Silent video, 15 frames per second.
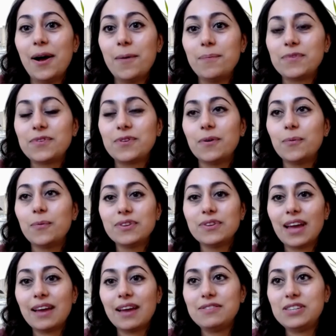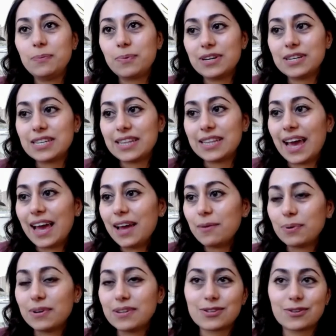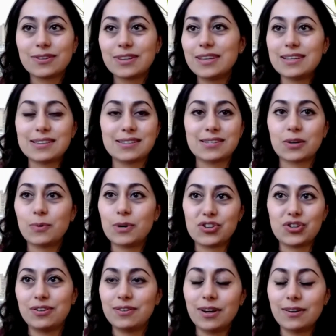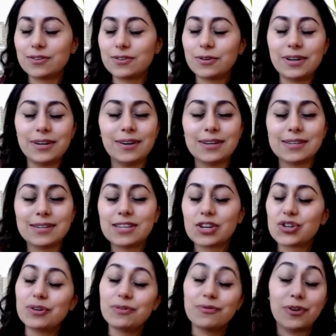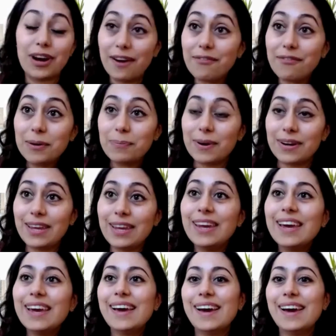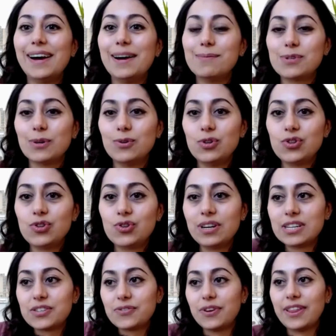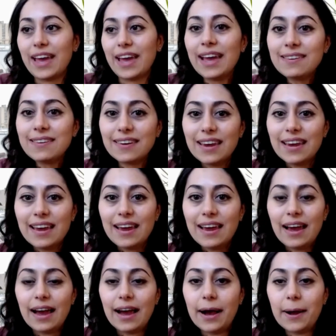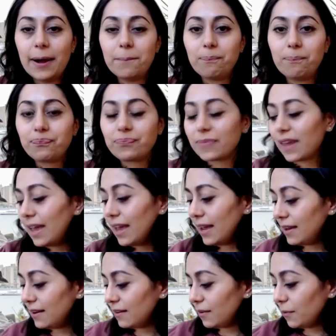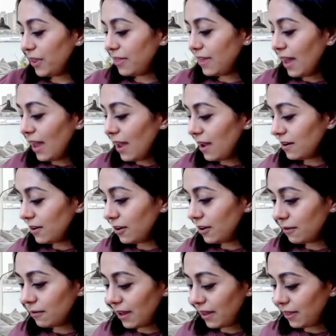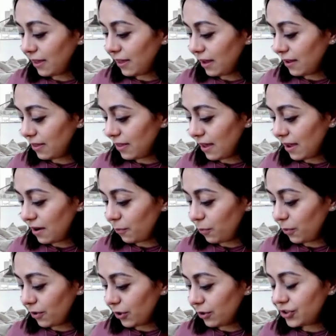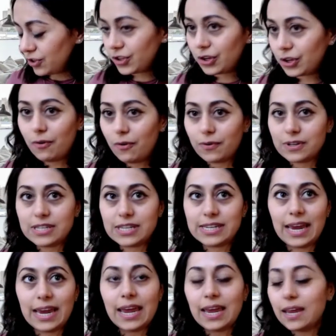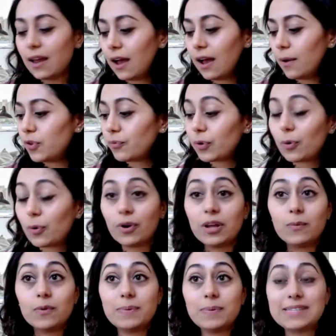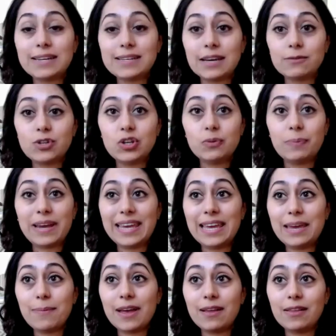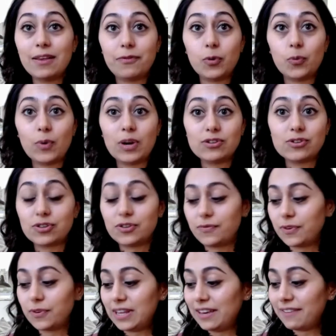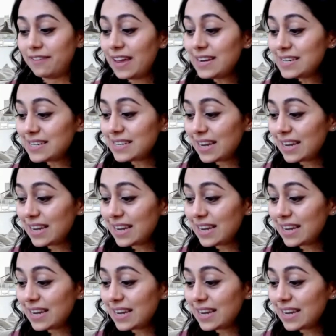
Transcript: So we'll dive deeper into that, but certainly this is a session for everybody. So do join us for that. And with that, I think that we're good to go for today. The recording will be sent out to you by email if you're registered for the event.